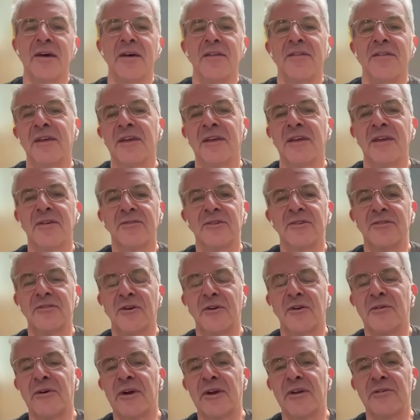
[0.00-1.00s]
I think gives us a
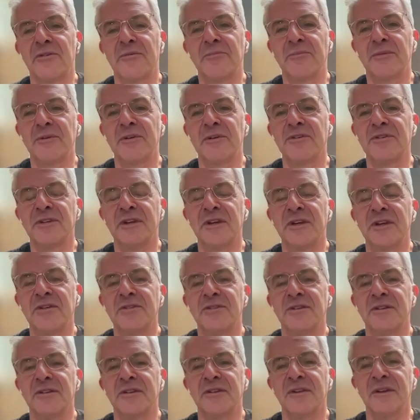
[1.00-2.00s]
greater
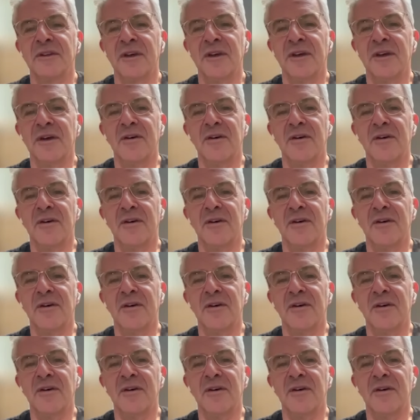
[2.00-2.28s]
appreciation